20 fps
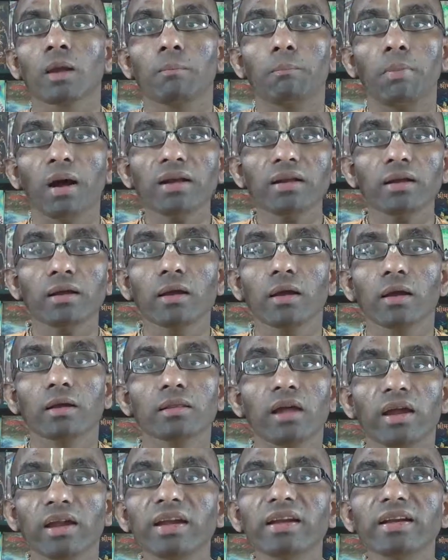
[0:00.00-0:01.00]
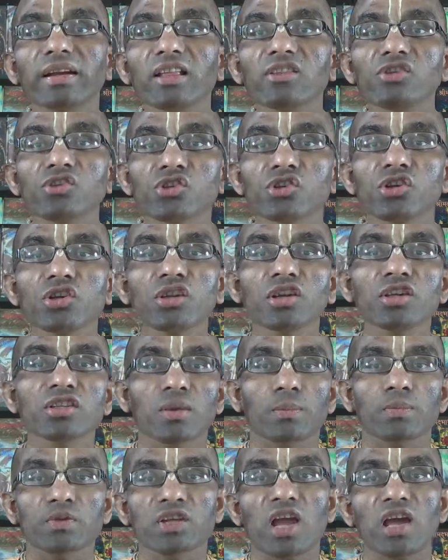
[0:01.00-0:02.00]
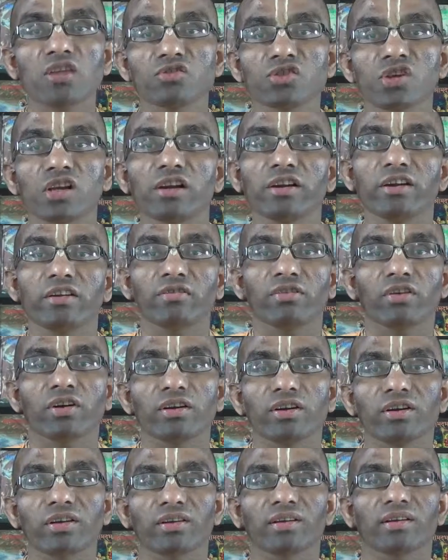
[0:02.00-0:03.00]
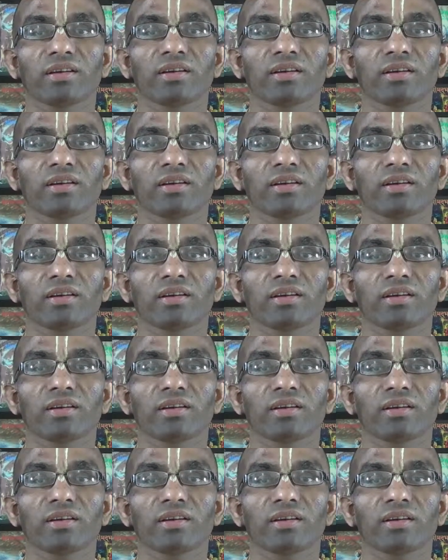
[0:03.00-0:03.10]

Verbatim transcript: but the intention is substantially different.